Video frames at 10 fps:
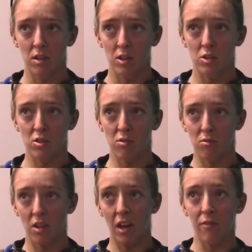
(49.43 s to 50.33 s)
just
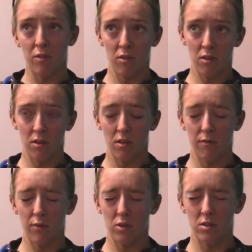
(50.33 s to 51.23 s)
after the
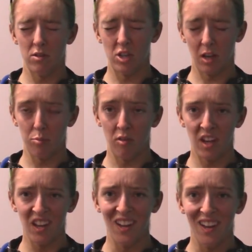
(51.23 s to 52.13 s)
first
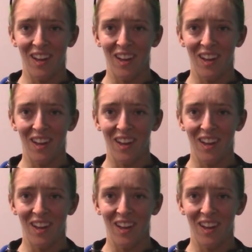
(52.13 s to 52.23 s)
checkpoint,